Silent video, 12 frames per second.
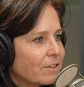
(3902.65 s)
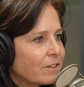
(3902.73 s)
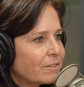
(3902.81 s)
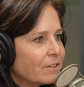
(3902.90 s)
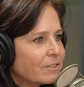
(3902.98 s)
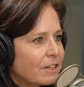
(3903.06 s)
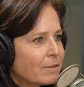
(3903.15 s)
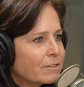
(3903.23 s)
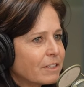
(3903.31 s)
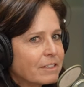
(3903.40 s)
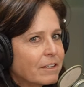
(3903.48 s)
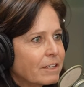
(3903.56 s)
interviews and i
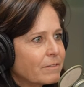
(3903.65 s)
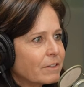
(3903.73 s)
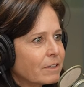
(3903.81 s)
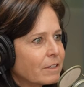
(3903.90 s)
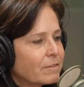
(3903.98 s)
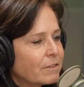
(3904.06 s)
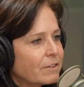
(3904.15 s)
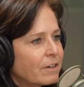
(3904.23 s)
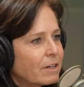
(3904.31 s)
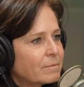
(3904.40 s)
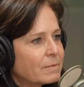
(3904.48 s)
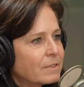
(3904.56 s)
was like not even looking for a
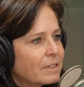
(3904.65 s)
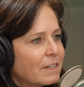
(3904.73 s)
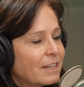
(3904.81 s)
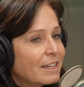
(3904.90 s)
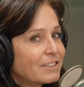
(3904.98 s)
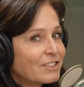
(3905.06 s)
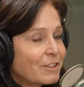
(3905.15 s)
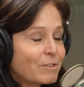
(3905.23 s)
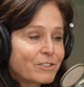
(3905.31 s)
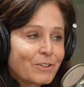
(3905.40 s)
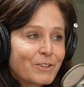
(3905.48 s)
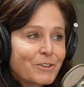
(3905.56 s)
job mm-hmm. it's because i
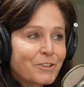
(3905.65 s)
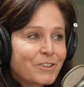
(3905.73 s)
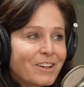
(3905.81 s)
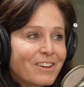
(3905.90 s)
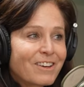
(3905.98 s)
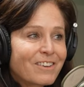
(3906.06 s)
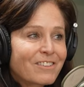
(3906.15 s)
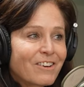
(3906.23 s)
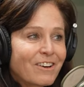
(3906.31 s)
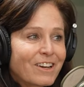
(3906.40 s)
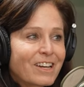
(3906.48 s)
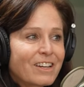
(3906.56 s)
was so interested in
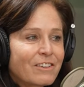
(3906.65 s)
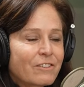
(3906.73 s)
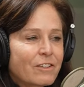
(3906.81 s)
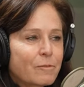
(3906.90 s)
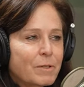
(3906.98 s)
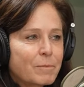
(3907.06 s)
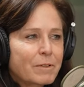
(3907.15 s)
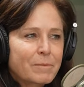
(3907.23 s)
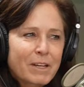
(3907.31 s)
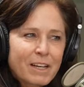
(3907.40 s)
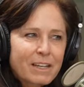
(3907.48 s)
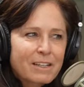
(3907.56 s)
talking to the people i'm
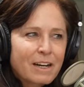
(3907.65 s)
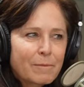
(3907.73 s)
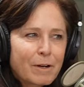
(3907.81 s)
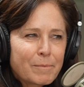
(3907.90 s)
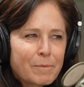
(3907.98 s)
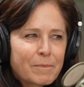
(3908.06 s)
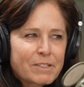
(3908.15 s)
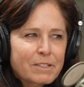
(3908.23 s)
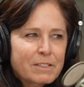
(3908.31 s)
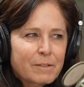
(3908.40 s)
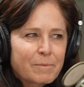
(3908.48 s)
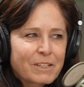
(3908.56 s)
like i might be
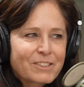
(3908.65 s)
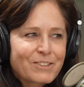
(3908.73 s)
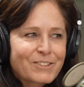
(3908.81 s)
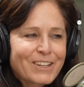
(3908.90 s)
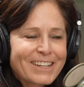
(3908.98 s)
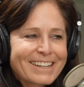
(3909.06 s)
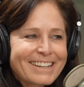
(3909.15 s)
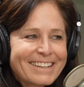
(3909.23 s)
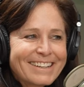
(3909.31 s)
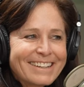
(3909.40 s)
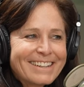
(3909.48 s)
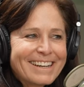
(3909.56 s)
missing something so it's that
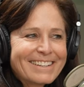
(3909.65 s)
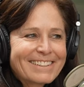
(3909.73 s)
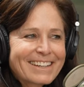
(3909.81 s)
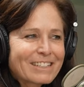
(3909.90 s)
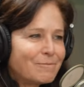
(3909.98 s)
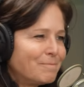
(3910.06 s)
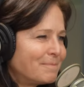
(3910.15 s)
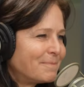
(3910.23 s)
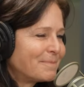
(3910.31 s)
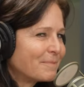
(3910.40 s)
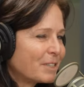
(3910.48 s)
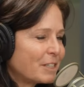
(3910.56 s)
it's like
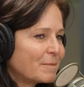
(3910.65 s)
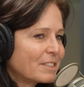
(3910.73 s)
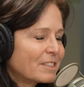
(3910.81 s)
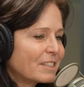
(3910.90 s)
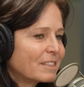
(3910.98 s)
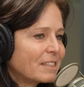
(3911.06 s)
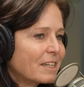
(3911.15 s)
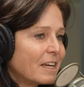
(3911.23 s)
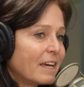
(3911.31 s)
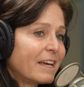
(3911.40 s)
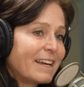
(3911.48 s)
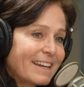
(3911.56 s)
hmm what are you missing
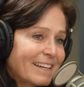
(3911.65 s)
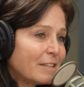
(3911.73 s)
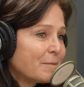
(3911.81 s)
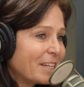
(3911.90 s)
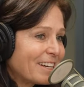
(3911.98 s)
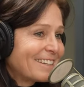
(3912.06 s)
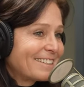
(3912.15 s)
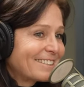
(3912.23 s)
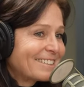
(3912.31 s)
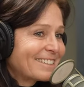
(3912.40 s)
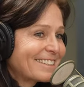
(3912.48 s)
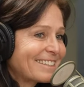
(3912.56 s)
and because